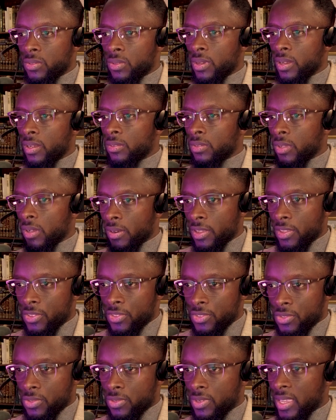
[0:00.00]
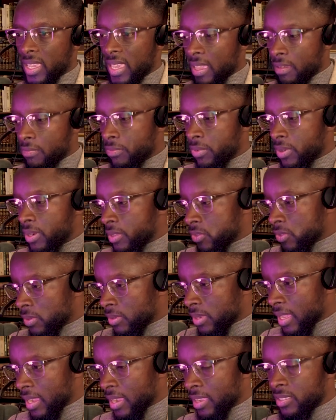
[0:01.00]
to acknowledge every
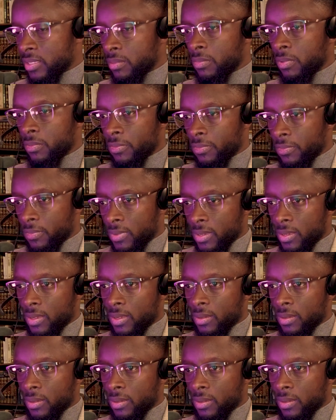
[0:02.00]
little item of